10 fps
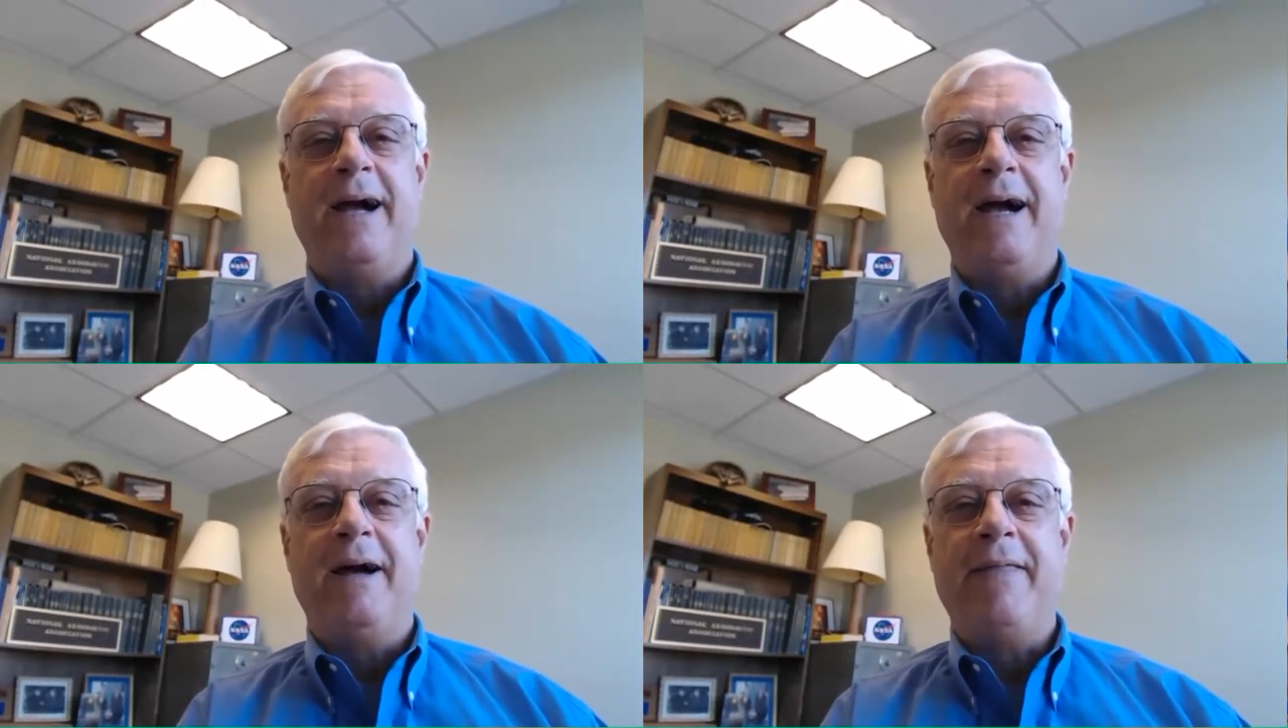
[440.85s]

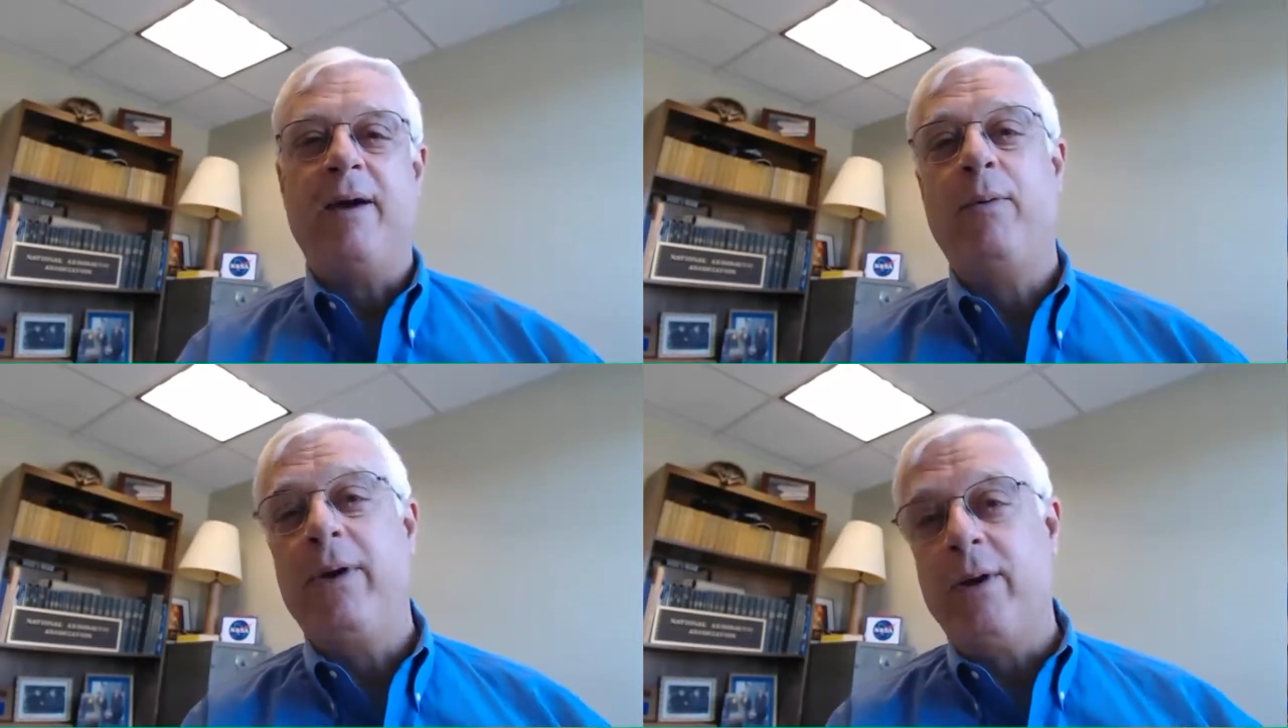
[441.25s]

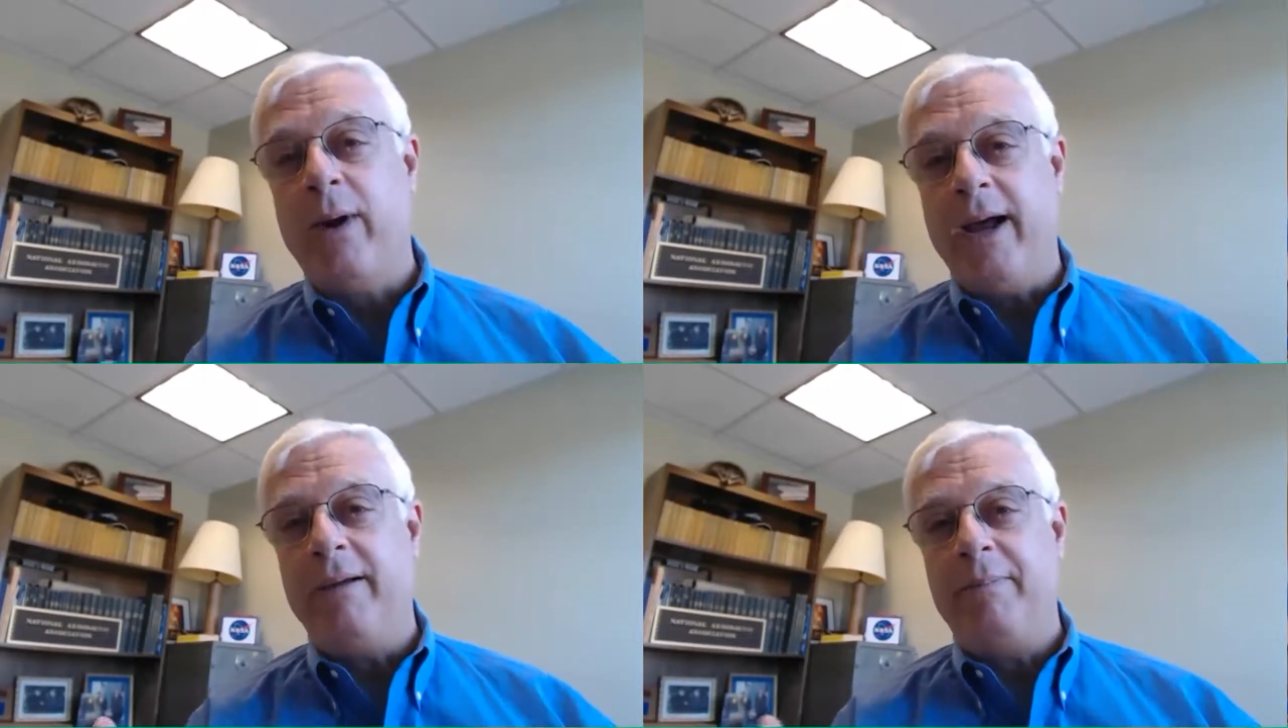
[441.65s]
That went
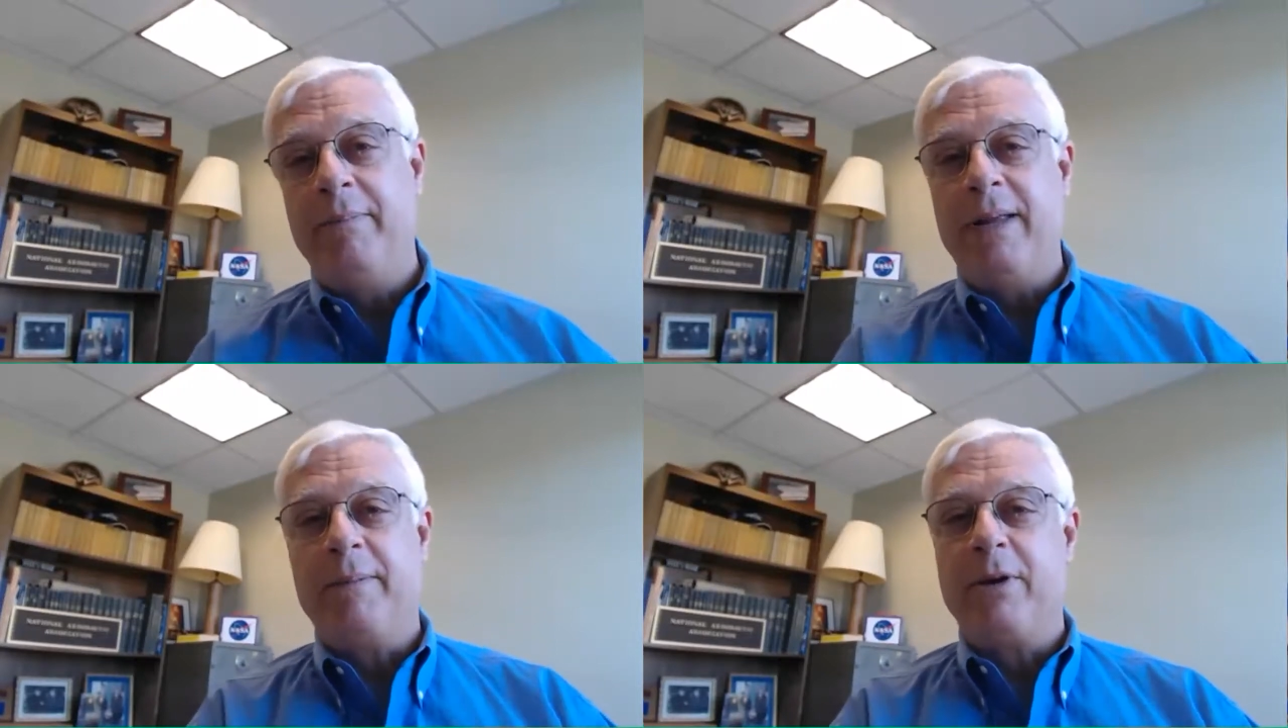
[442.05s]

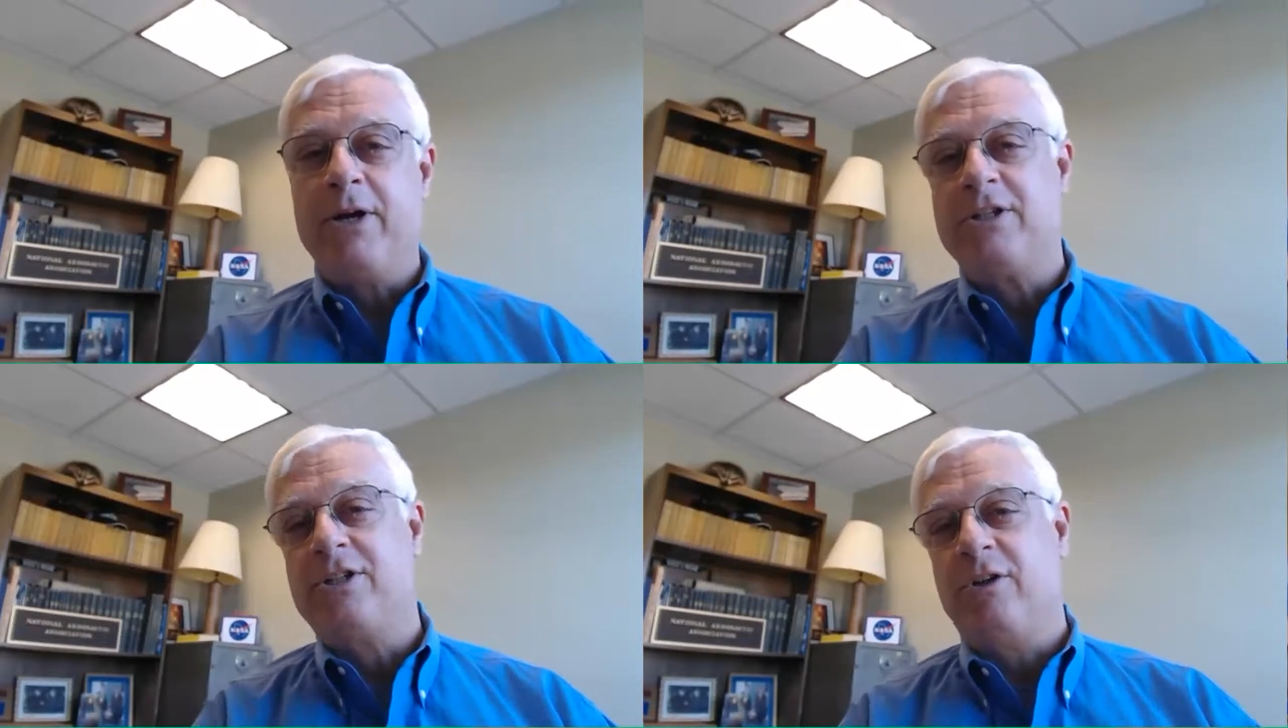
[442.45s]
away,
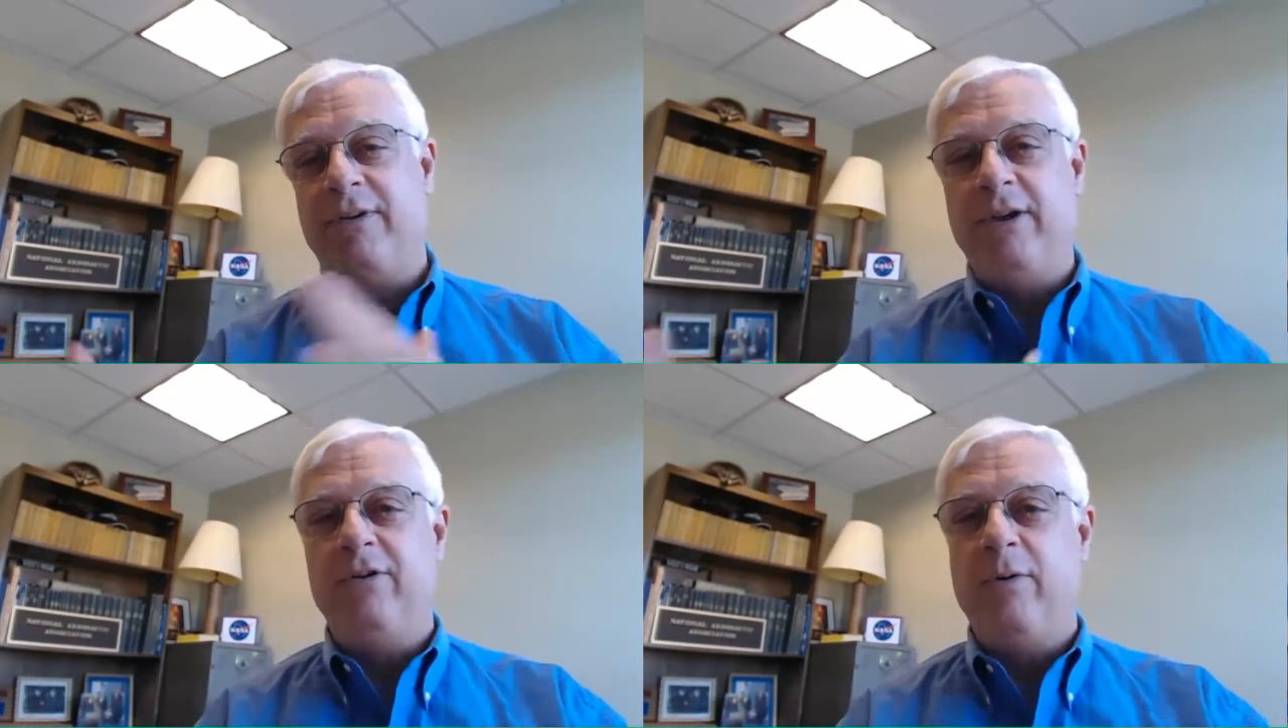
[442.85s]
not because the
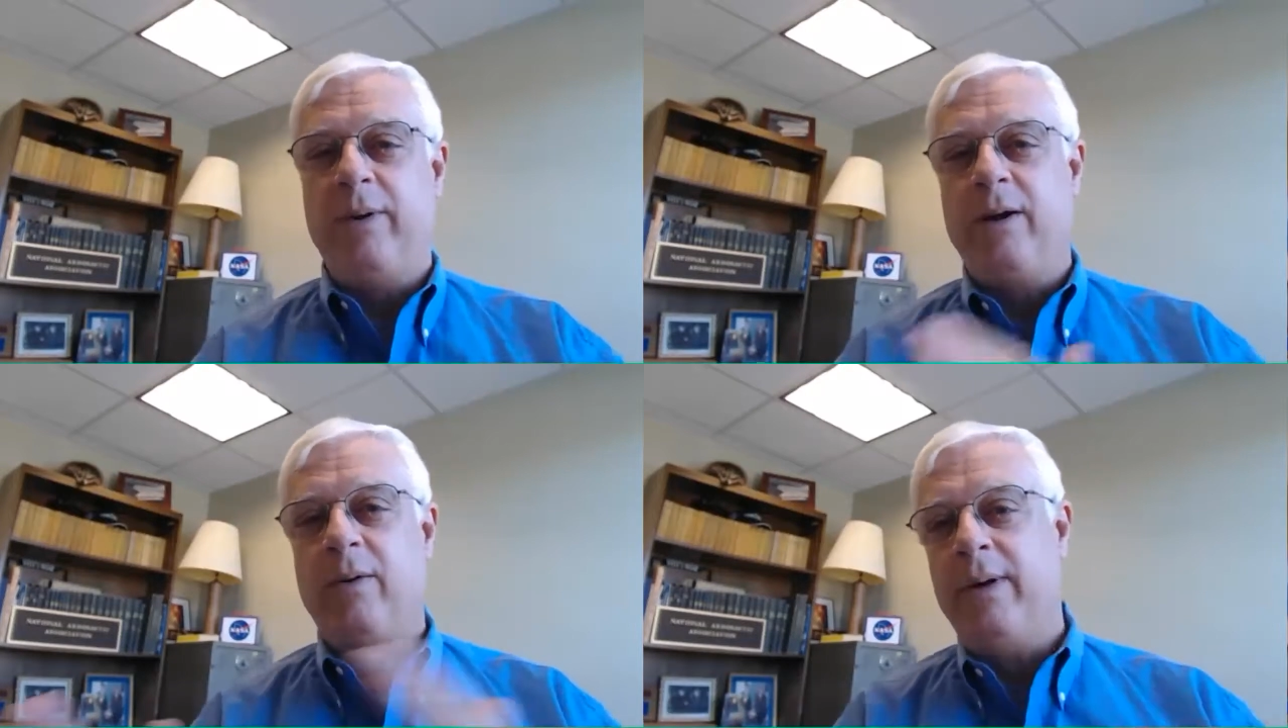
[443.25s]
Soviet
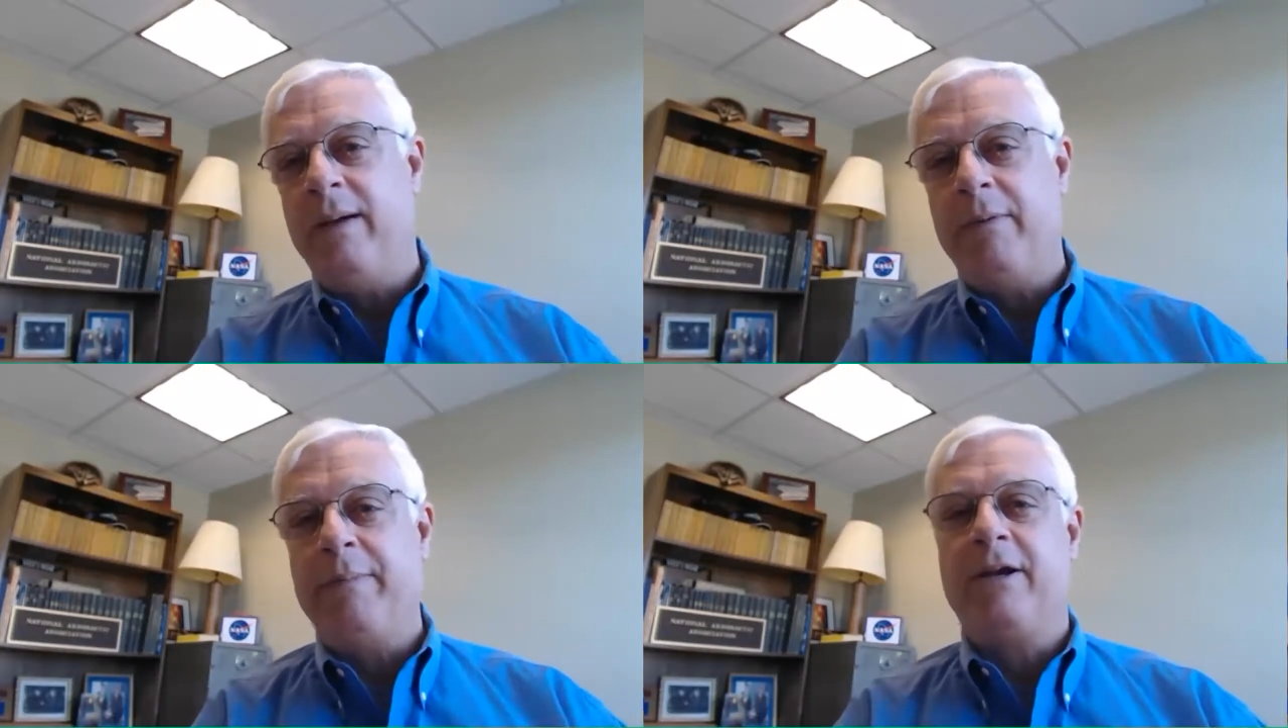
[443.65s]
Union went
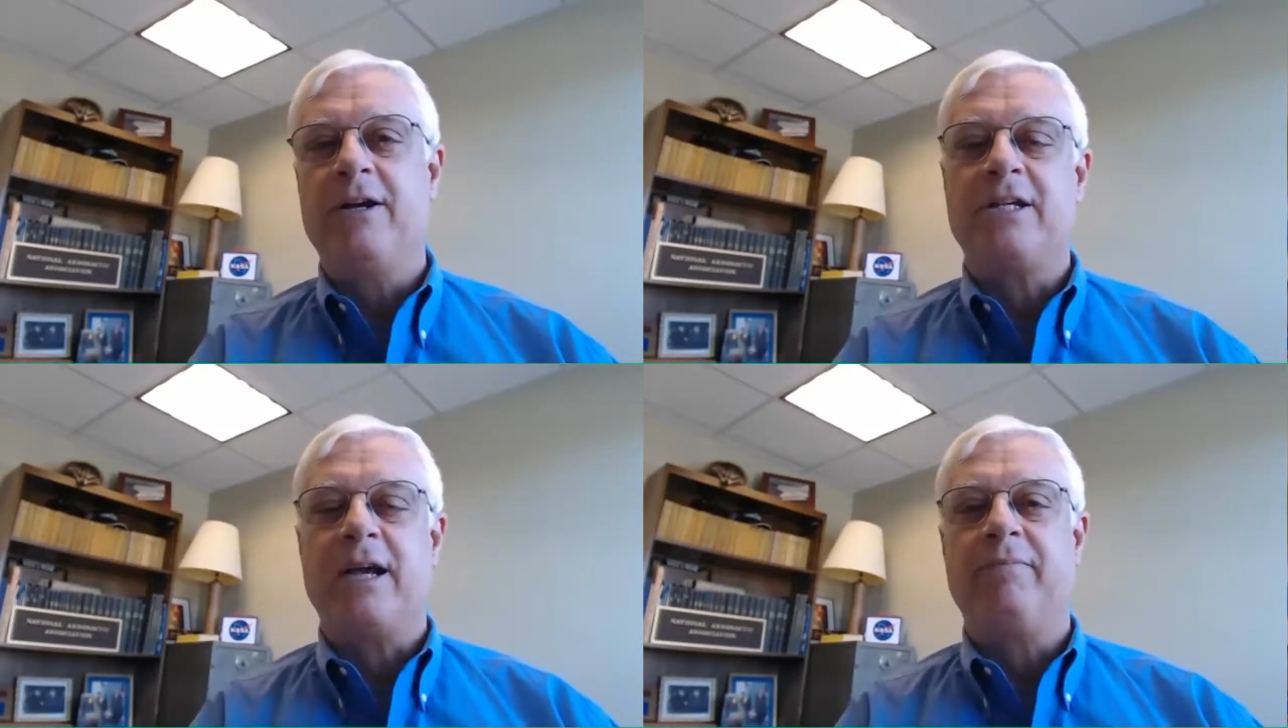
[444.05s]
away, but
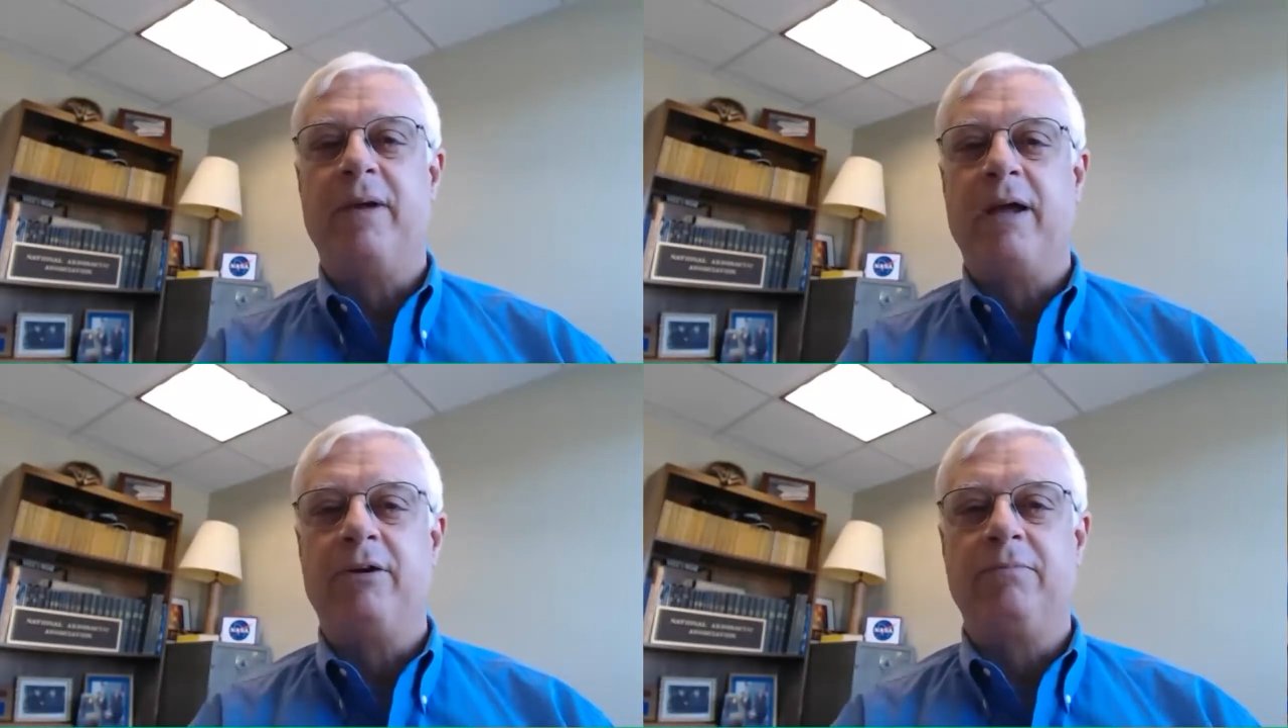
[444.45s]
because
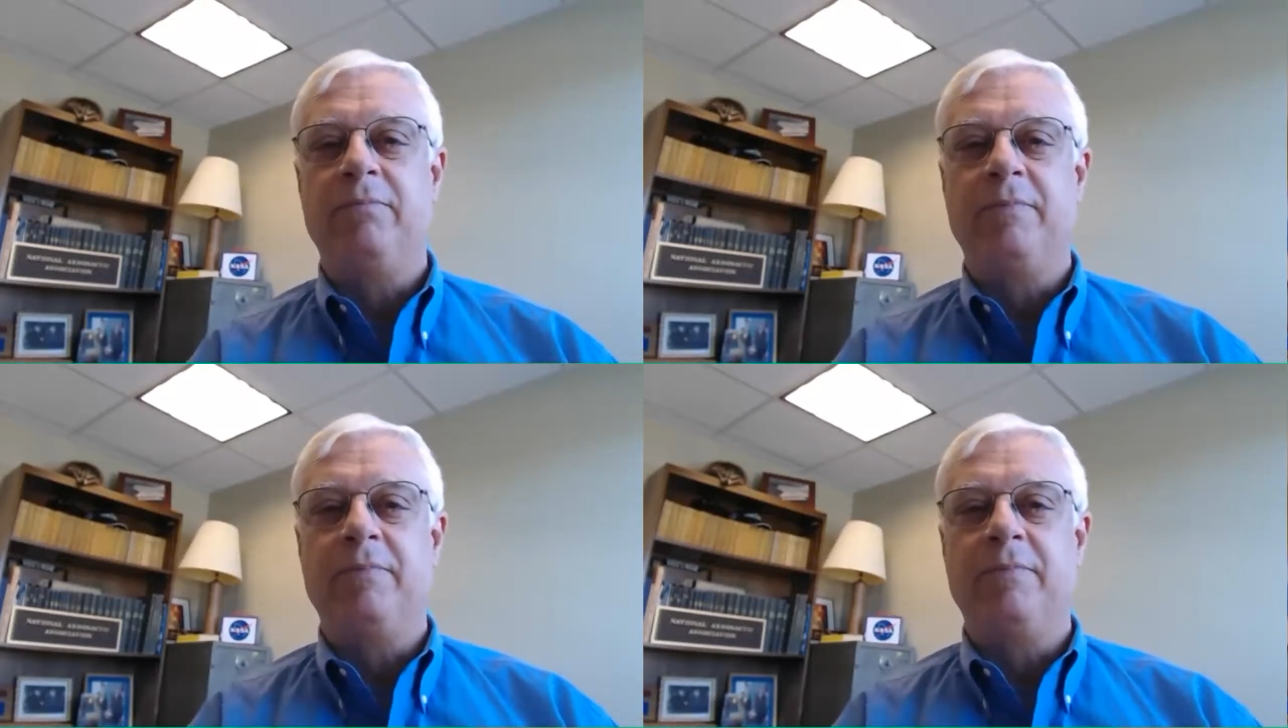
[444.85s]
I